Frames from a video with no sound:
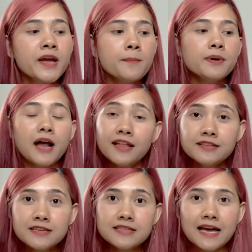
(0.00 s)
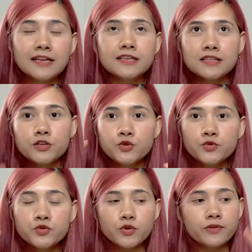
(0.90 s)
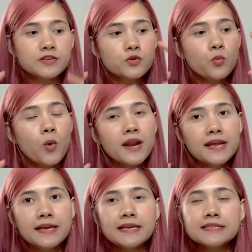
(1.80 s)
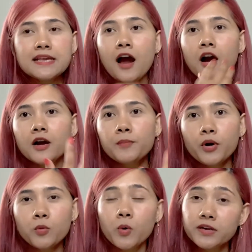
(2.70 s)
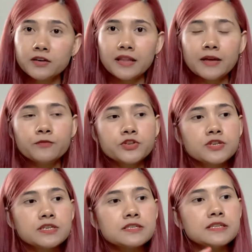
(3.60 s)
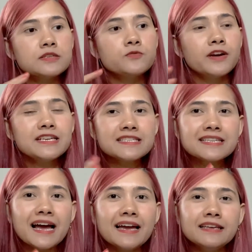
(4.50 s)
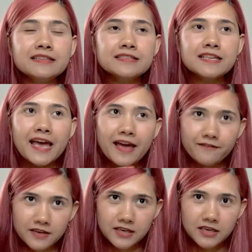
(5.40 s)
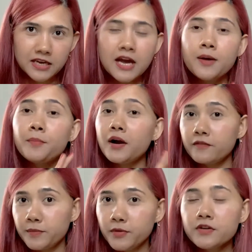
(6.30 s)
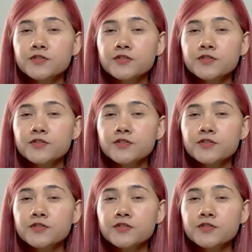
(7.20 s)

But other than that, the two stories. So one is Hardboiled Wonderland, which is this very science-heavy part of the book.